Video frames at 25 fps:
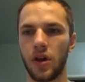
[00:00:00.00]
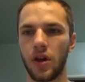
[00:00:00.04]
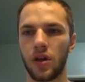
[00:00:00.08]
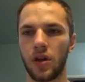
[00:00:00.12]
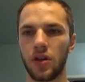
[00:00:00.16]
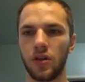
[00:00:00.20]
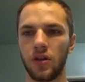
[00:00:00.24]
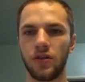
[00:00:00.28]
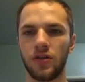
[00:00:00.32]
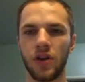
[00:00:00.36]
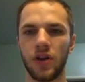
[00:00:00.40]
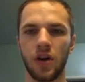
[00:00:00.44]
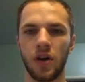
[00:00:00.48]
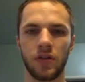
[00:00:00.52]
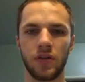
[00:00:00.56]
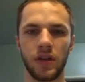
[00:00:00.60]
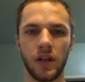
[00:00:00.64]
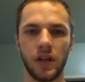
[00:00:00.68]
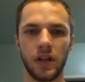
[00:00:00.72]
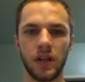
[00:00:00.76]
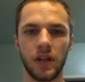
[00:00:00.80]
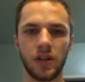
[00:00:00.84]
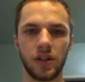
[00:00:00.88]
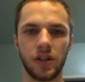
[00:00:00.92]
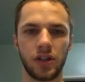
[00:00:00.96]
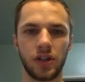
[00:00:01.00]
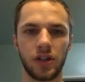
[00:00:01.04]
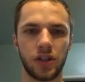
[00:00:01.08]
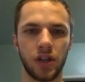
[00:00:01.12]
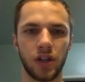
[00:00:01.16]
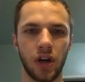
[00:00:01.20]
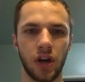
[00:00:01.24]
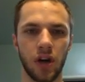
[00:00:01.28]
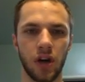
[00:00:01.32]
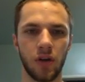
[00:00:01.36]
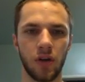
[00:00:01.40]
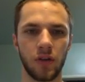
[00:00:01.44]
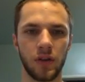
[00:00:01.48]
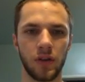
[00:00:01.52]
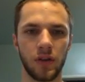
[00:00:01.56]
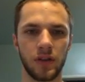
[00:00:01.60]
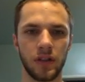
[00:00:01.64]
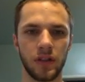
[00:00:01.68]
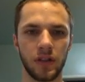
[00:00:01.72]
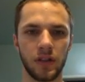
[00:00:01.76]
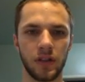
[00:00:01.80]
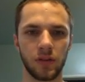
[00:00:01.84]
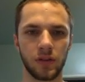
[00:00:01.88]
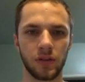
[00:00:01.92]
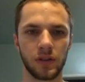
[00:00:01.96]
You don't need to show
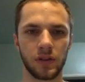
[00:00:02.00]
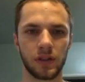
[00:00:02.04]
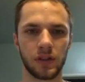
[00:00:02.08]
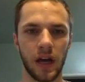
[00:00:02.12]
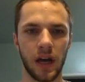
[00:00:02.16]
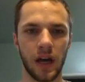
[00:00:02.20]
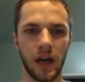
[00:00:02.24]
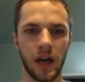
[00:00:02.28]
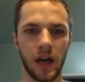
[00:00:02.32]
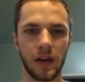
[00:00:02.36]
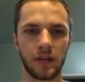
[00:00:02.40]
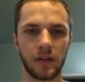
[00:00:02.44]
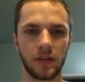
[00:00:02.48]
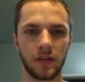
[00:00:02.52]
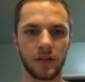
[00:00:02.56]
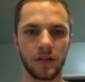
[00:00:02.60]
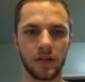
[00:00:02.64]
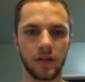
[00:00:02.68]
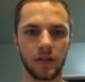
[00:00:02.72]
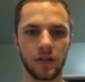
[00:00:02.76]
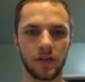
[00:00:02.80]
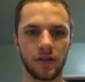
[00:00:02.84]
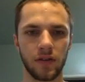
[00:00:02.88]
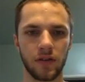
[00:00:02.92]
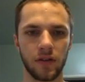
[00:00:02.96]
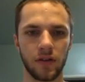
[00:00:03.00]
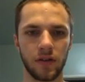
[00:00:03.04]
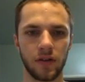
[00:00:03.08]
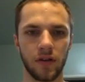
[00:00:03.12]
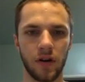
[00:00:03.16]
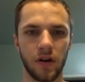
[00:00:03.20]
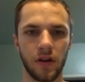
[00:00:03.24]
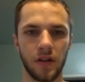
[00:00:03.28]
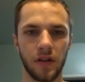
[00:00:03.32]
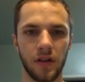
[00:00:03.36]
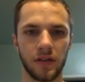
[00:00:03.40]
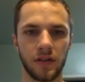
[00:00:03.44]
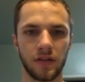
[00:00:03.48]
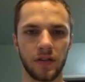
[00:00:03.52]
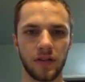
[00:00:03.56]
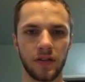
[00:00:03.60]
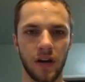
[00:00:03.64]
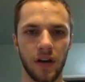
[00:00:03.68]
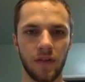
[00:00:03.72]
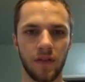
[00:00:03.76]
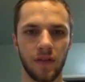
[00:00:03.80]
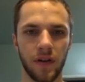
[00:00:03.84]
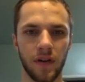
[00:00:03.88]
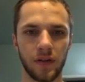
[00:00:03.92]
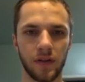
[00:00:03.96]
these equal signs and circle all this
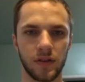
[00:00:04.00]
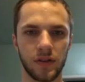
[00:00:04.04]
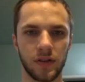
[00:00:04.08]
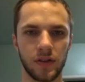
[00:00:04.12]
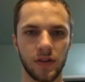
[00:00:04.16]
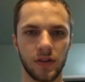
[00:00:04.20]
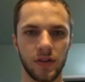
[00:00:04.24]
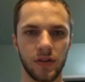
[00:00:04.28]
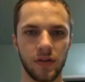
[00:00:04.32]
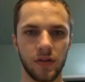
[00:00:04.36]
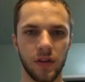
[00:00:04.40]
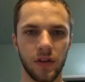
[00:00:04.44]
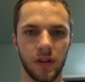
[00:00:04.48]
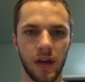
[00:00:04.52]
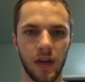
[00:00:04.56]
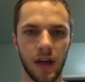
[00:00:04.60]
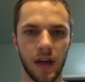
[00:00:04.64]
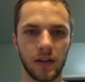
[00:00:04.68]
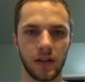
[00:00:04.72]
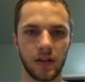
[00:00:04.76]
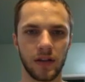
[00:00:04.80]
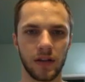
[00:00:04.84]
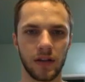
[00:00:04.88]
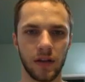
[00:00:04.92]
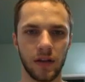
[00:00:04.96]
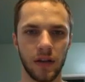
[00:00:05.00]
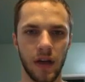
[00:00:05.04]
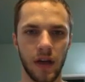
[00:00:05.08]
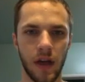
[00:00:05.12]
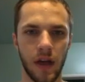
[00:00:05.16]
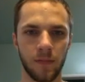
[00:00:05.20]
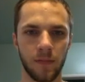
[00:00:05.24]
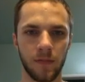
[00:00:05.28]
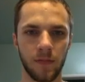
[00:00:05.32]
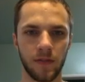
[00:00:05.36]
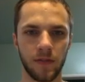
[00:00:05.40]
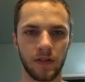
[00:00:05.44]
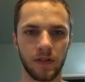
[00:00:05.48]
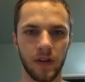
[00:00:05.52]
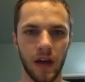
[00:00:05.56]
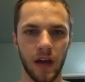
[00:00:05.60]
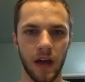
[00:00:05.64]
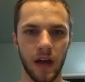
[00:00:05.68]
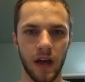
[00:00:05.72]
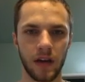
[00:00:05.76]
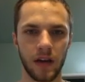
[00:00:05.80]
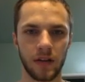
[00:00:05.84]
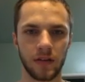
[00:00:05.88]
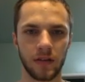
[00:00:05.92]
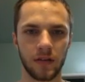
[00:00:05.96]
stuff. I was just doing that to
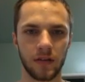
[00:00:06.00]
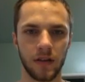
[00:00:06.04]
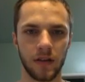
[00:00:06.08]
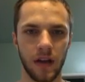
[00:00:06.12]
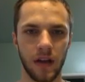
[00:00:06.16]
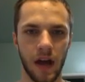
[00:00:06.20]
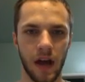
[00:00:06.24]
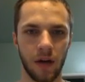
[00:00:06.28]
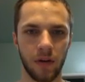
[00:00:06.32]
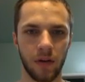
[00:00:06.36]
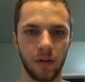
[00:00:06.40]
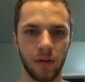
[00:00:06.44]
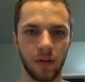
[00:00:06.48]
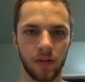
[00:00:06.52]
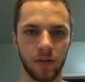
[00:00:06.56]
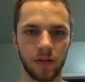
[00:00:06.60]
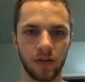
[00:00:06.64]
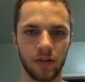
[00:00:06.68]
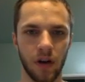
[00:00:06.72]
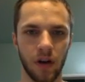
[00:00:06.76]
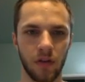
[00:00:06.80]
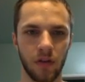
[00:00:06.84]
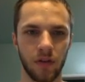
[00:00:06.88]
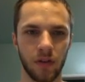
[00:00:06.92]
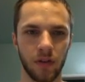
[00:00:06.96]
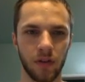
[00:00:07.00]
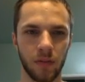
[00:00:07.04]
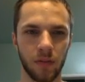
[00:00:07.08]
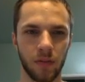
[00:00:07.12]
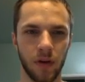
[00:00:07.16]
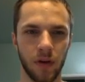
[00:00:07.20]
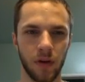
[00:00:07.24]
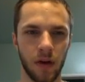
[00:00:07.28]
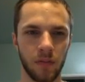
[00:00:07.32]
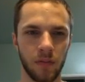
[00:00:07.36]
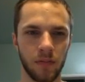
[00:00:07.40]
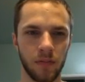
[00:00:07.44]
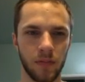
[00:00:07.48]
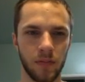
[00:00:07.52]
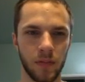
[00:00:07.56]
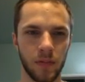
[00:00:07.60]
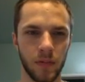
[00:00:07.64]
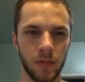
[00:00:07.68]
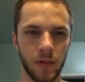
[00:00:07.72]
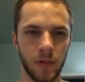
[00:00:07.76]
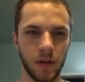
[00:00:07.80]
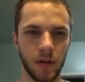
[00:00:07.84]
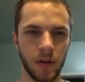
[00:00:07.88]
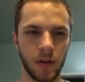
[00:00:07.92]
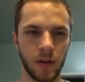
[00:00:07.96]
emphasize how we were solving the problem.
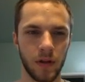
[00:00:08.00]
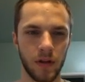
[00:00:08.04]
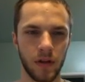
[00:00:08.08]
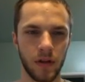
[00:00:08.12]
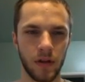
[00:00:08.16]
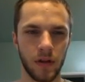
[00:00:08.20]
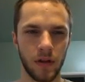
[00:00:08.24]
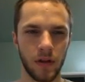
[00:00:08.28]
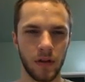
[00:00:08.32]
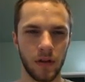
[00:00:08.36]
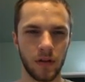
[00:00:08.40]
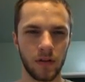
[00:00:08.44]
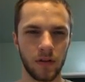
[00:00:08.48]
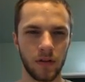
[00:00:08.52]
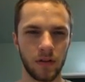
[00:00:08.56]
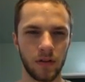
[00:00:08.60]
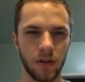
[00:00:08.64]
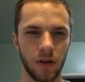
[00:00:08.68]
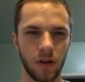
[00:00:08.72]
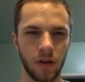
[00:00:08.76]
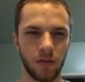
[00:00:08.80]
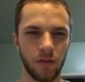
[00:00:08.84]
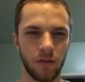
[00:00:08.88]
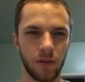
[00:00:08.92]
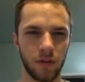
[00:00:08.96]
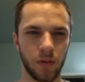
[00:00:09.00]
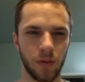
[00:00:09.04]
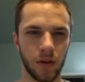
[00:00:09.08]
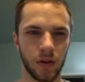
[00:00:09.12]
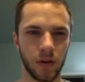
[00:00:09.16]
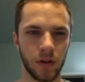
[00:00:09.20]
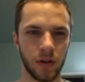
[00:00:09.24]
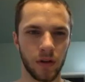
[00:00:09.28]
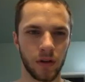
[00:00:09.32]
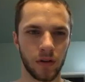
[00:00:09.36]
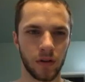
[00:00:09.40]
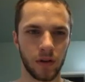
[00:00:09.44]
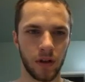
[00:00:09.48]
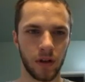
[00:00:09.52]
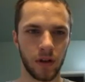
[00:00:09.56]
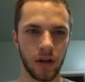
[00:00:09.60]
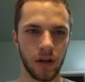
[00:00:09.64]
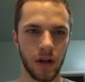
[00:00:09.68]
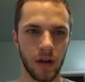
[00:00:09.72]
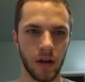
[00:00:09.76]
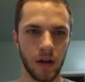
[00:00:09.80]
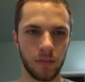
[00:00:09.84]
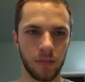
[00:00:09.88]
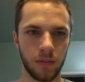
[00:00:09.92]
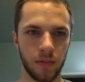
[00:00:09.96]
So if you wanted to clean
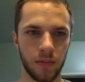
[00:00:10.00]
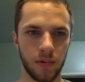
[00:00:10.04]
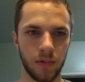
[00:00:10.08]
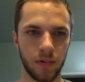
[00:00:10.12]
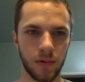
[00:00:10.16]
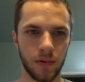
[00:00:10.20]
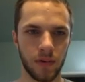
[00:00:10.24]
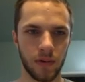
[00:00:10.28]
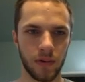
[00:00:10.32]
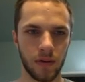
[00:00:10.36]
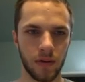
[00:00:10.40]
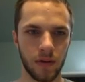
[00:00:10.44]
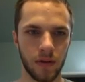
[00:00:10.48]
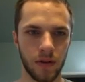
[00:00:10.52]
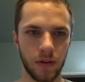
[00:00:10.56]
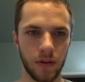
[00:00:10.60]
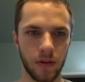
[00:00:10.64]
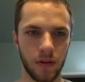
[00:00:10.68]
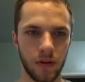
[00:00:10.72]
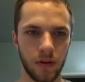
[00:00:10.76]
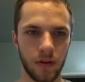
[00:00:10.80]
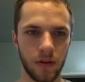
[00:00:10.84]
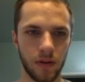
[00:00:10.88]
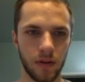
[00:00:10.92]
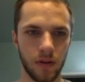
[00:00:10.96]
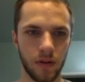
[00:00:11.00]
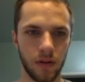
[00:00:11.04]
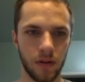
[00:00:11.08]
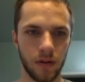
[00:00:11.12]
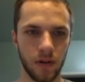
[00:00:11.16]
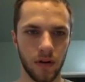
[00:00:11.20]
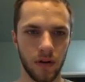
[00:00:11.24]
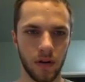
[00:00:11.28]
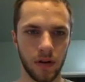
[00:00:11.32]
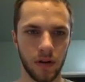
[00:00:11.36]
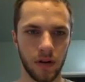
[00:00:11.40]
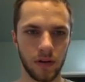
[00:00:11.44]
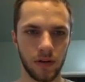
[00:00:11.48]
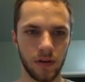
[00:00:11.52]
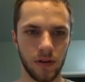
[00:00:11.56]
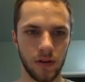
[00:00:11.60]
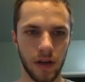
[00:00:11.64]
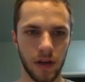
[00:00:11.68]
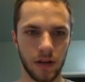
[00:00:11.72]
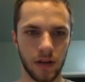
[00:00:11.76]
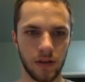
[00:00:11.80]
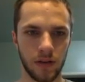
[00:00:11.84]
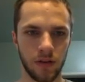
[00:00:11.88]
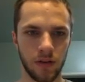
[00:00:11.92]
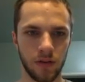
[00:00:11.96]
it up, you can go ahead and do
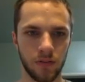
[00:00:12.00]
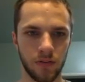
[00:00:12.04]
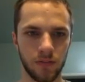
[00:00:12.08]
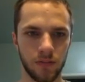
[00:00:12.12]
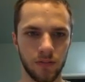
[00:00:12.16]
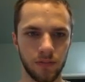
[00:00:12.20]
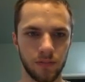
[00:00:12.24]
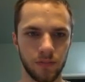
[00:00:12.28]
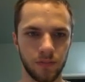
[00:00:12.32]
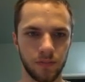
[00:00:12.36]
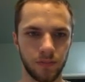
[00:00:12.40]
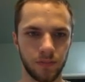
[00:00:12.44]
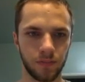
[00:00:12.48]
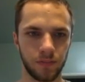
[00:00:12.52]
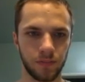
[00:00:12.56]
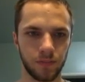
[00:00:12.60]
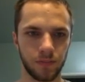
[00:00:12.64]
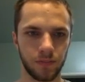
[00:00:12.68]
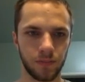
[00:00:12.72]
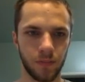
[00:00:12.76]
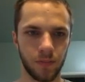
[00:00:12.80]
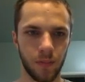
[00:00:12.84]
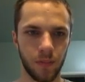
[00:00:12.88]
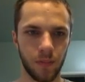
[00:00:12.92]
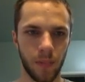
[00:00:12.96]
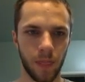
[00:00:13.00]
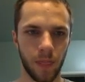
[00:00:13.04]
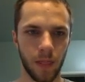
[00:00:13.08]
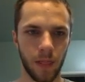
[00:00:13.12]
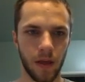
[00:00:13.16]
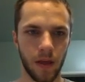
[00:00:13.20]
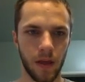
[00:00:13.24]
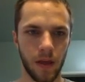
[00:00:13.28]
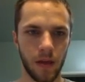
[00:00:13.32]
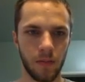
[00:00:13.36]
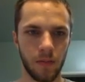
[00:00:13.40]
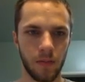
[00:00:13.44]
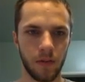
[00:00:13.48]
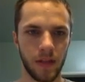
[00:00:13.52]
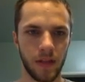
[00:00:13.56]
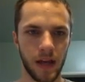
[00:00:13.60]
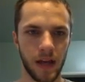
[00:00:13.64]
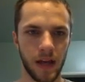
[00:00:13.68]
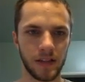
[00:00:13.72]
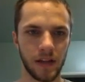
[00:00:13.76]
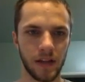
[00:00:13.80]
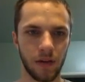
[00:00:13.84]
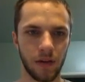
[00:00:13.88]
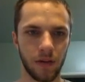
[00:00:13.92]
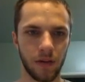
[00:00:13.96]
that too. But
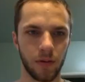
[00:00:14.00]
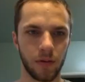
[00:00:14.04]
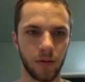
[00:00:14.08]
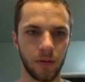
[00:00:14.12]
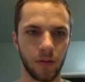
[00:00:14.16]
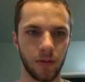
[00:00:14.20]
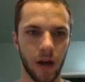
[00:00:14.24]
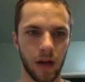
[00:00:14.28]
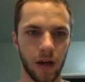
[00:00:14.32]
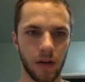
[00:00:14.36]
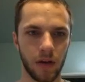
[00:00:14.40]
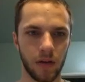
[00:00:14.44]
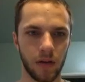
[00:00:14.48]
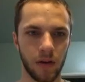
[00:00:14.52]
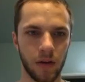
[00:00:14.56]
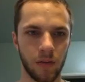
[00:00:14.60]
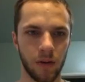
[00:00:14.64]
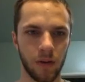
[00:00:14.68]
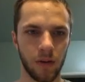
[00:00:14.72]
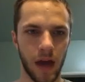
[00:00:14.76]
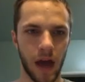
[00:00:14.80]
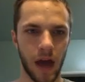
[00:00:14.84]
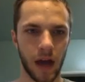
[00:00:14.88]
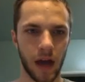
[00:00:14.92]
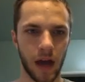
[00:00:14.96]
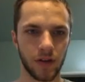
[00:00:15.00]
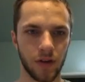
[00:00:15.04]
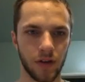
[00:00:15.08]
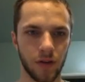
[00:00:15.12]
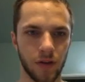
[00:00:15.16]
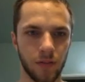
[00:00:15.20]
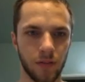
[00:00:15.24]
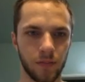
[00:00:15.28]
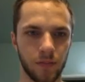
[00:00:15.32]
that's how we would write a reaction.